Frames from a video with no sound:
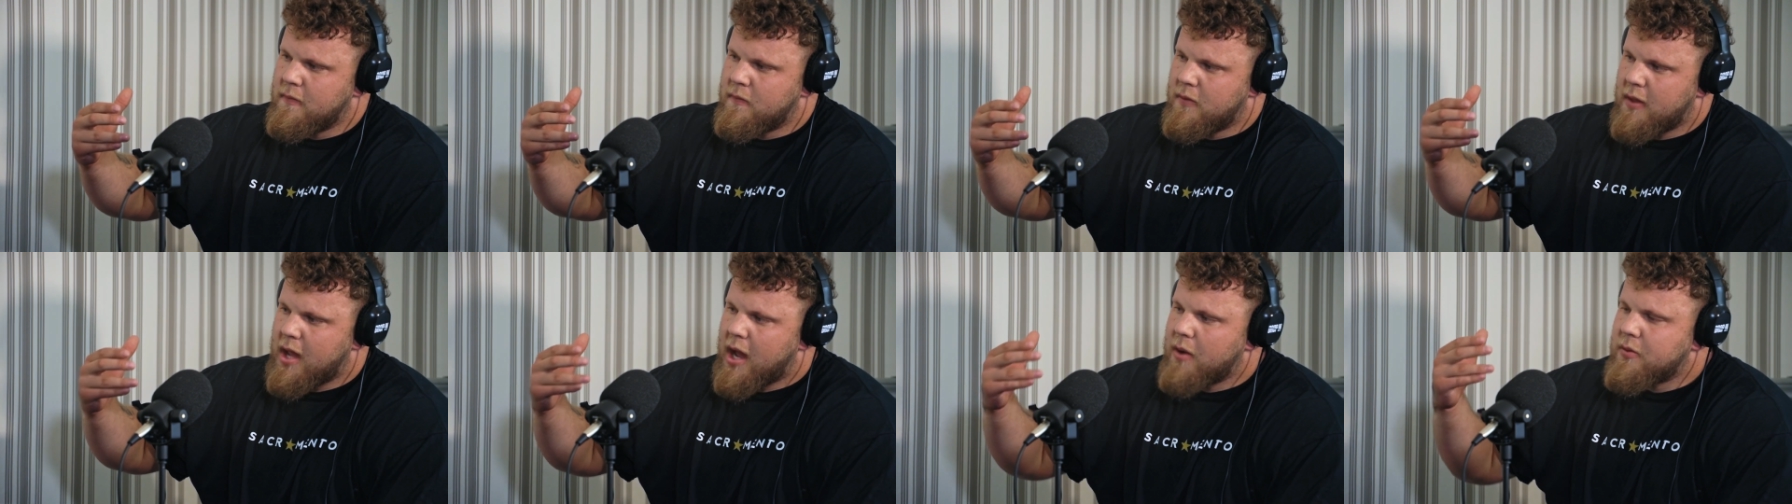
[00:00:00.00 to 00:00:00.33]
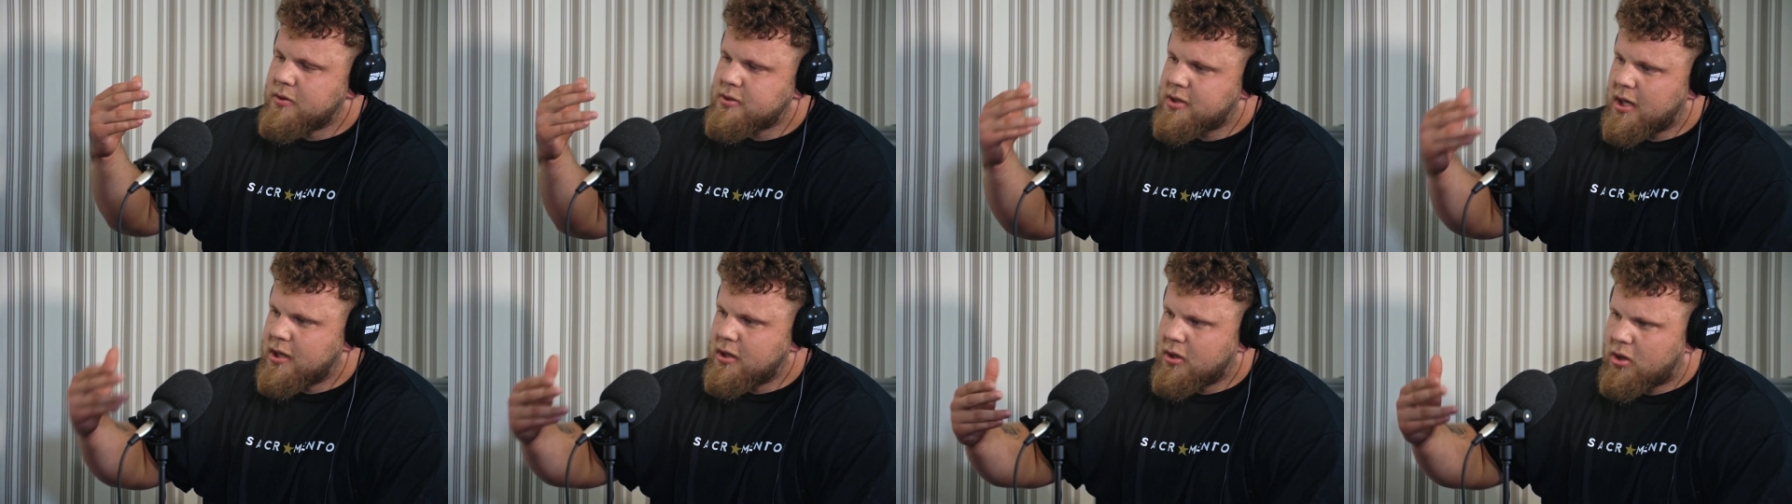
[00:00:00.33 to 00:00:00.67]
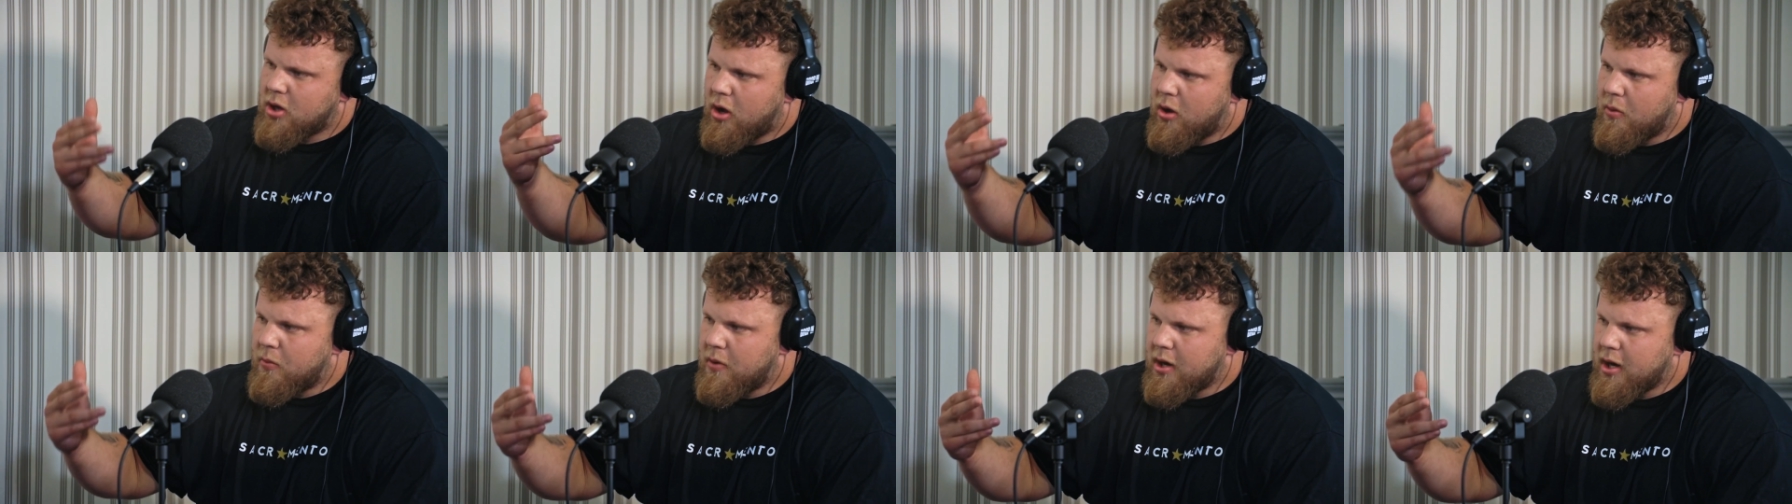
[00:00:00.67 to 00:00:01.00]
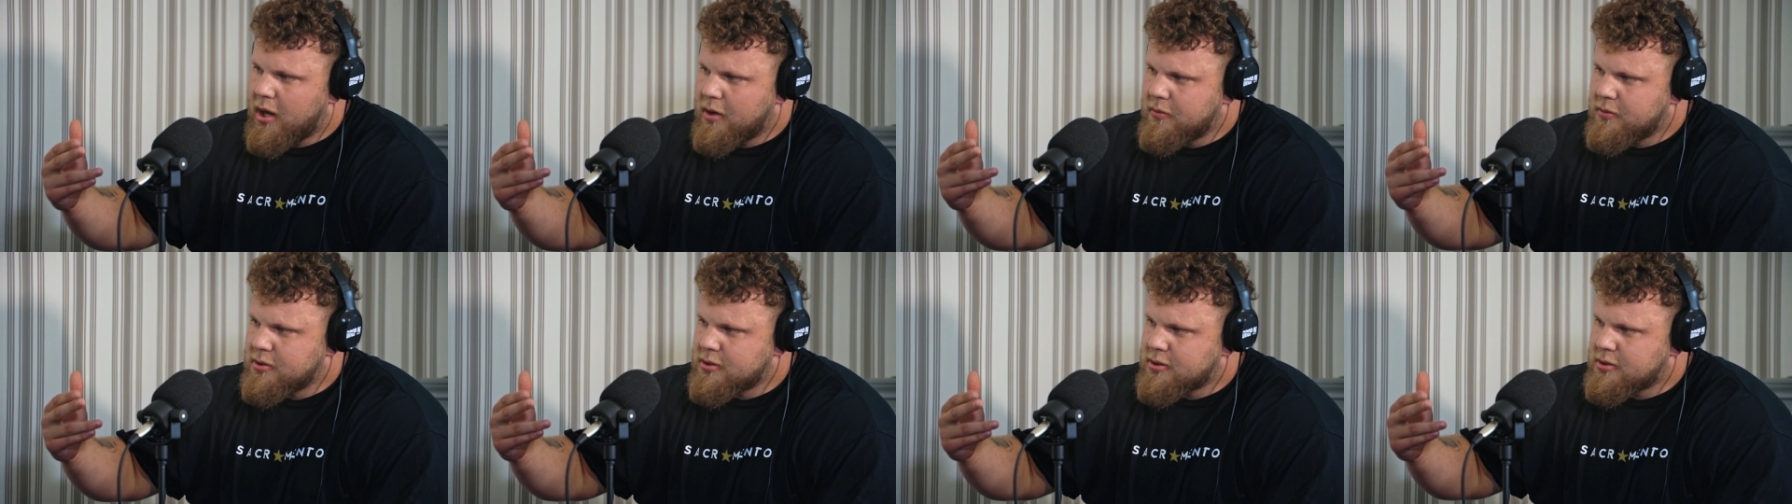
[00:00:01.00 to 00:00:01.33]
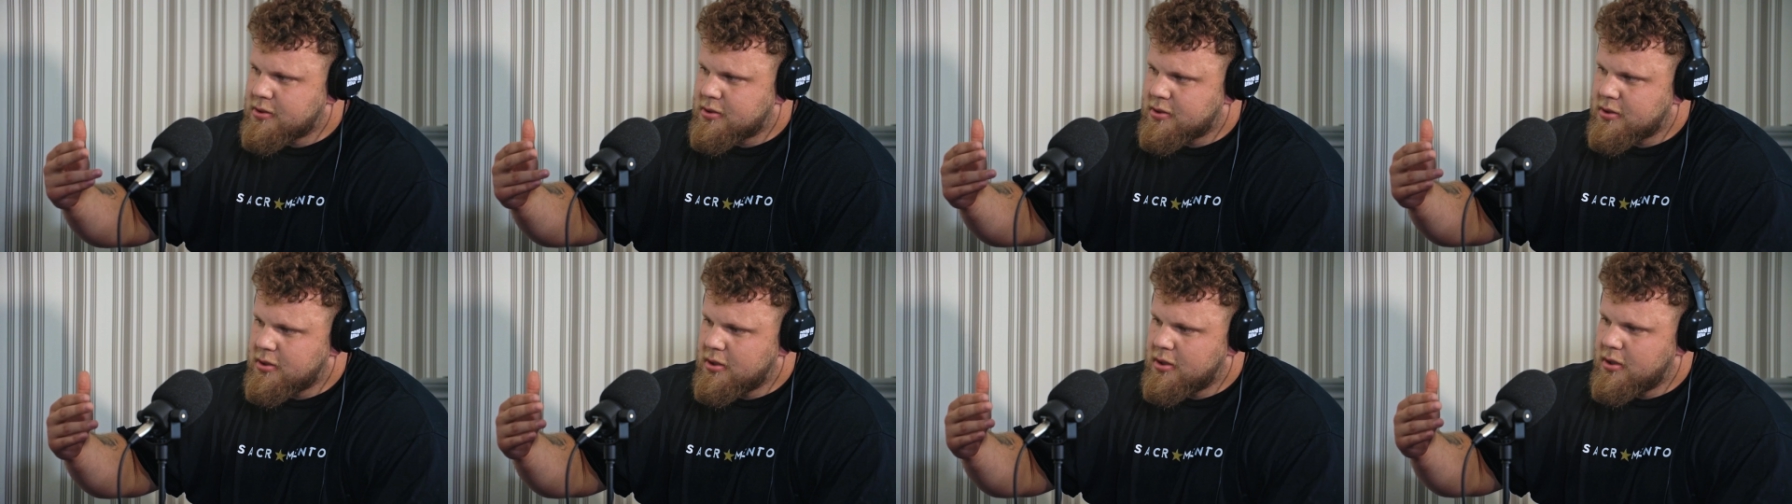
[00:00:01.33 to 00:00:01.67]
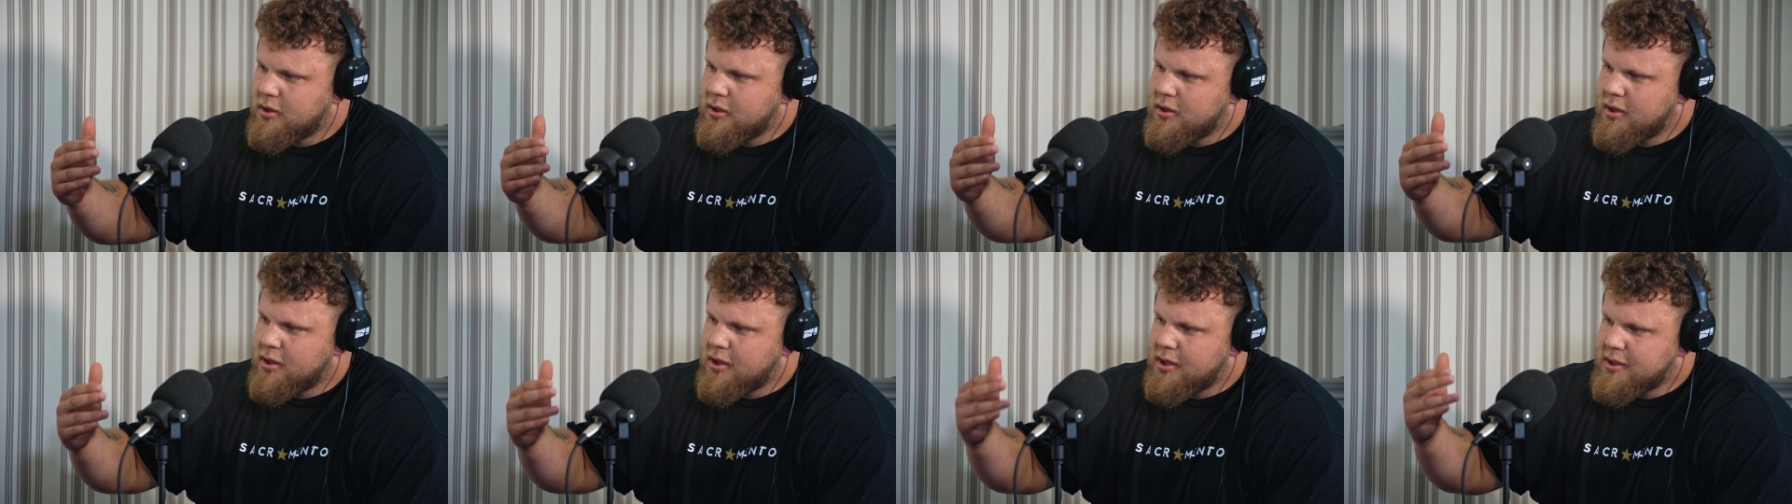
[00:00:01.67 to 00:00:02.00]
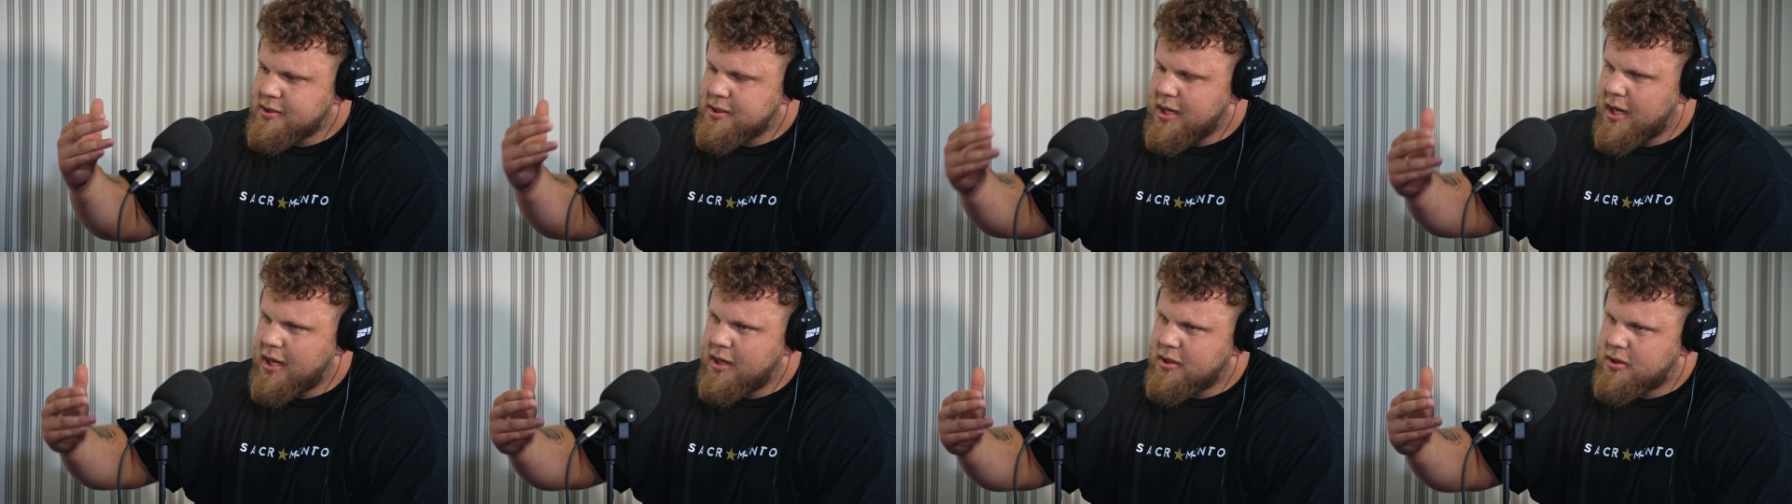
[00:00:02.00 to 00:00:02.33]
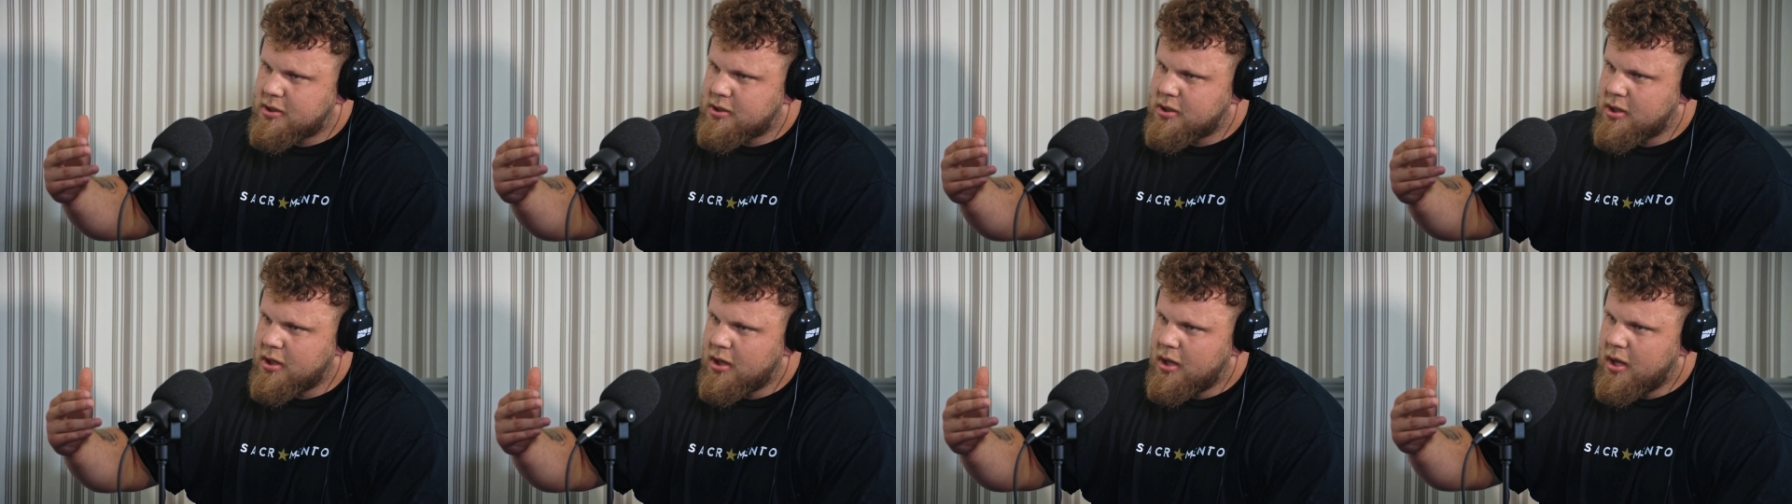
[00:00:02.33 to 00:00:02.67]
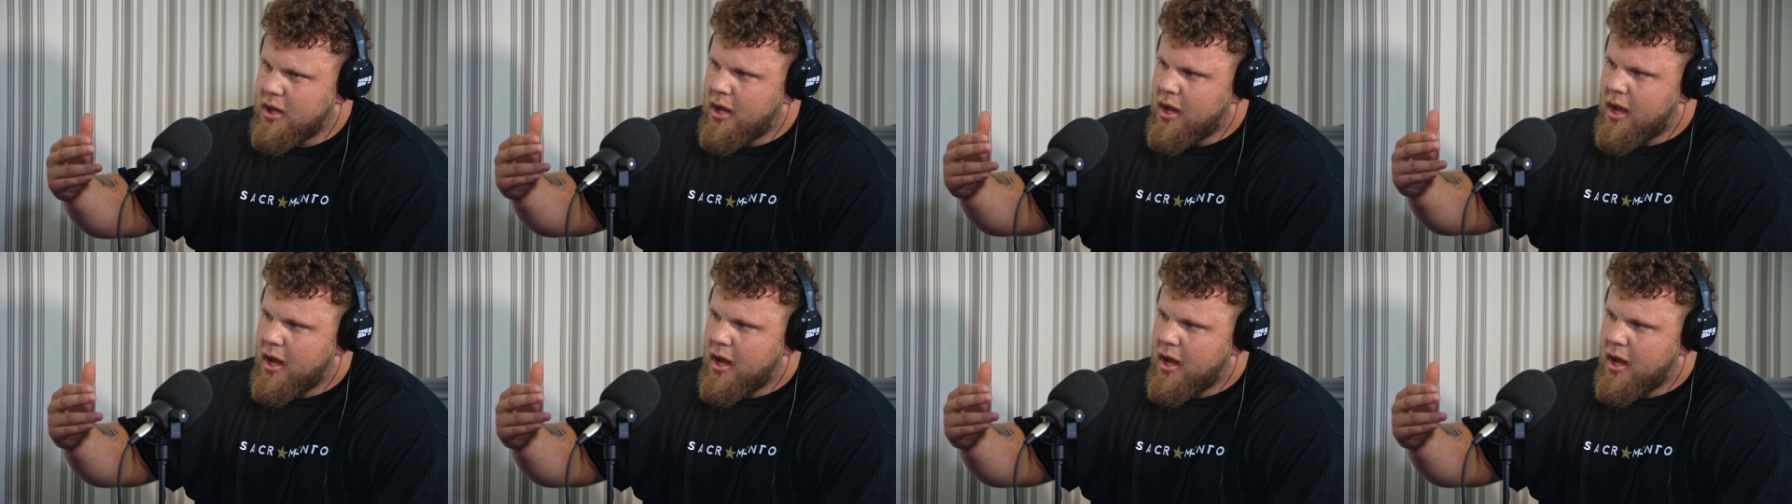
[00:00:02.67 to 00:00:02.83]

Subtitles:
I was like Tom when I was his age,